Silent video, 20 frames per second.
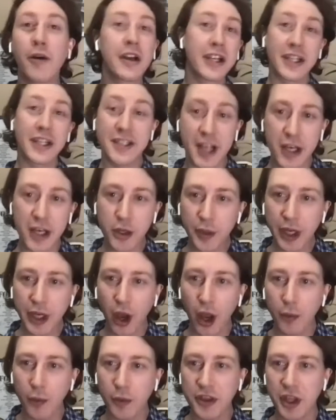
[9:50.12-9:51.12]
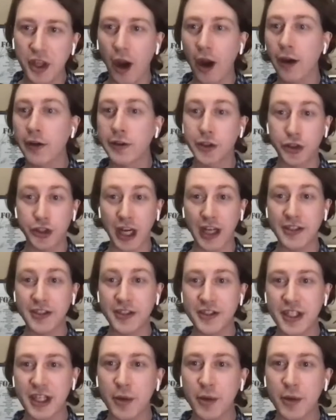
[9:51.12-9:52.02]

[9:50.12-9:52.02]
continuing on with the Harts, Jason C.